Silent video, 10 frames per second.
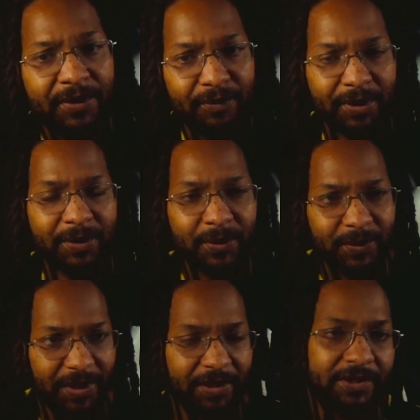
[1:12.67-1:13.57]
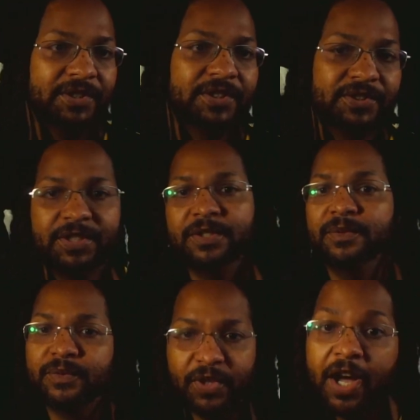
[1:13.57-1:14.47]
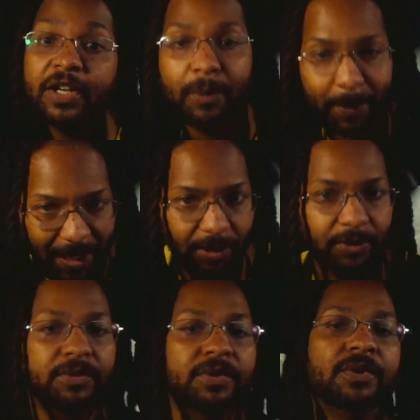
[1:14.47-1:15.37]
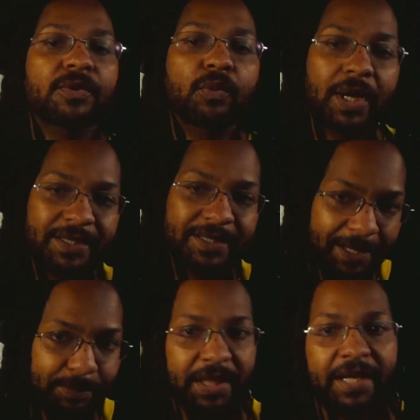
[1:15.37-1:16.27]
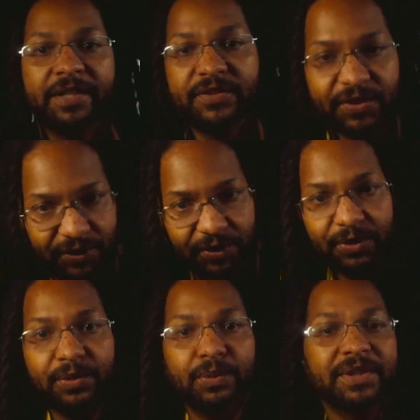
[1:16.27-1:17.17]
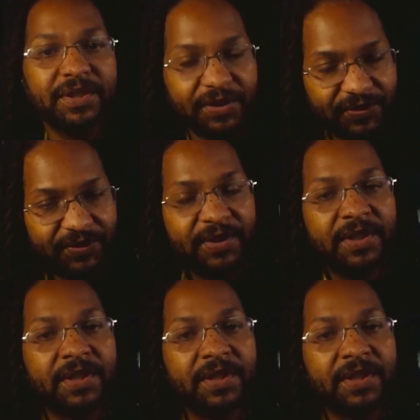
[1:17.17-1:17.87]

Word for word: with new characters and talk about what they plan to do with this